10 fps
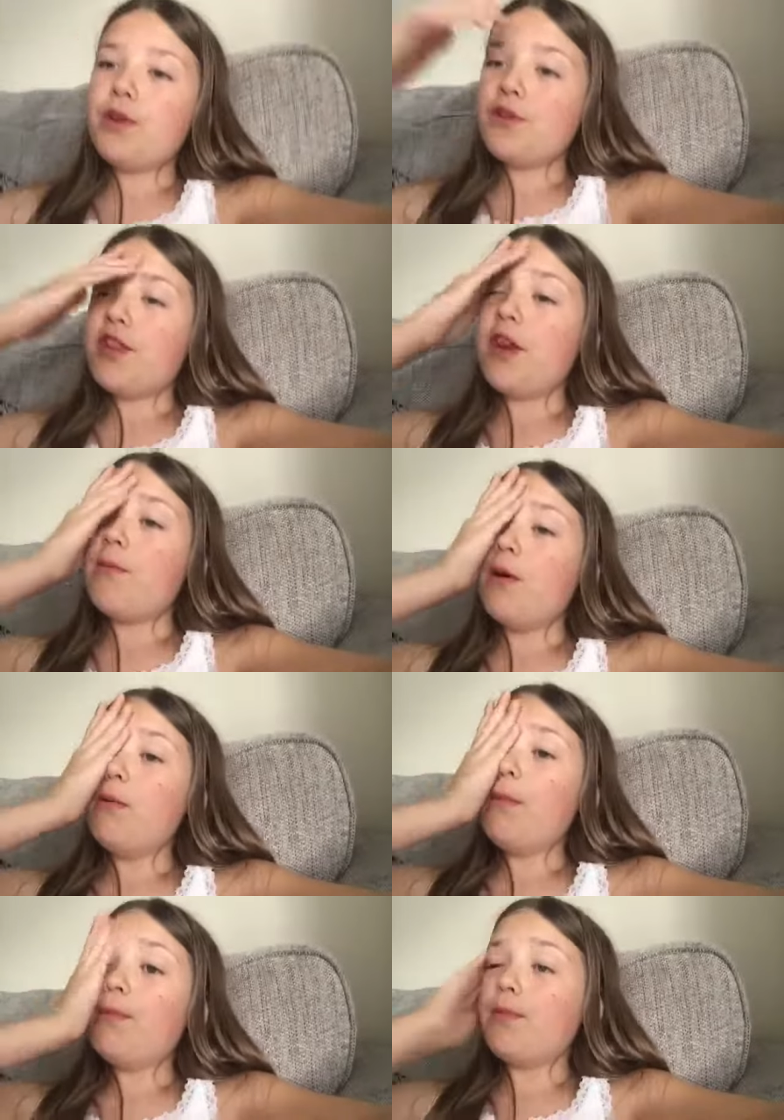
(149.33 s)
doing today, but
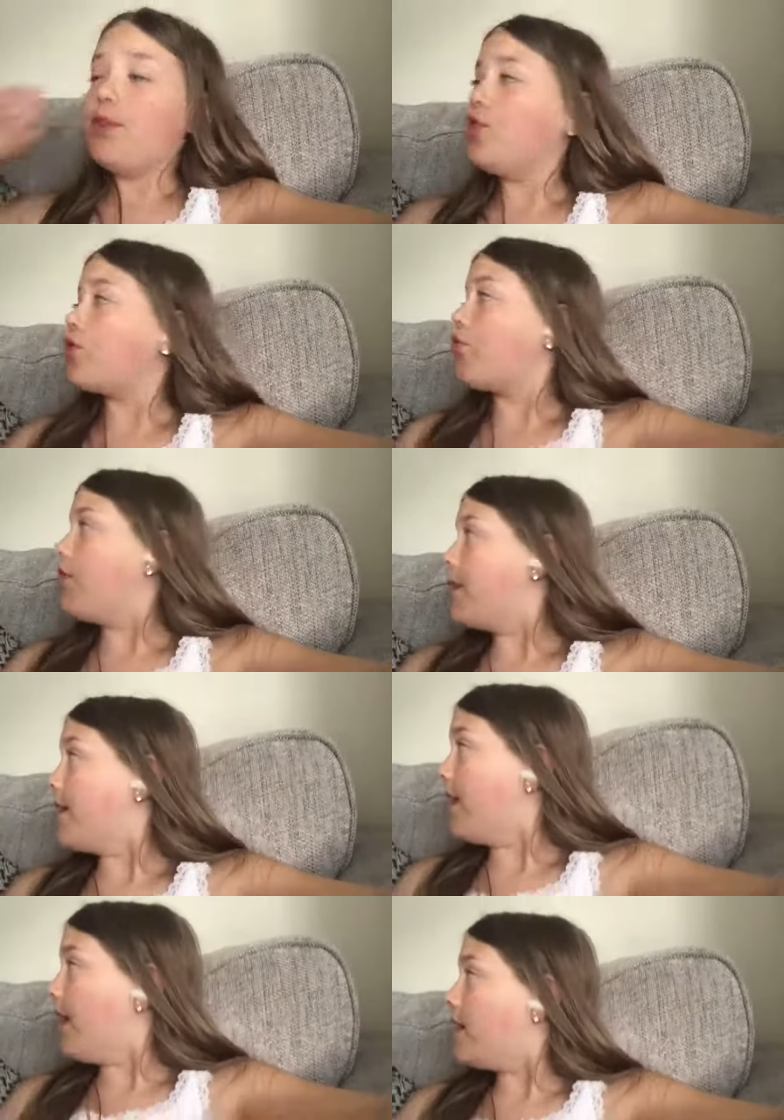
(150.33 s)
I'll probably be just
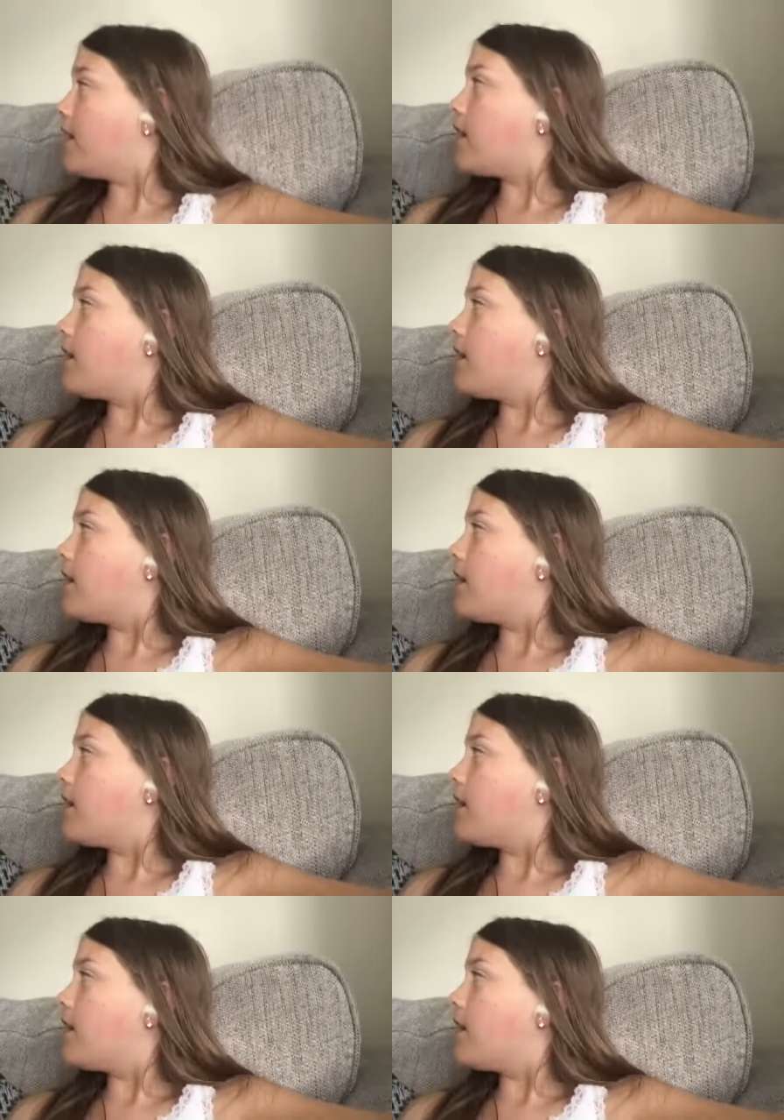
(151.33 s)
basically like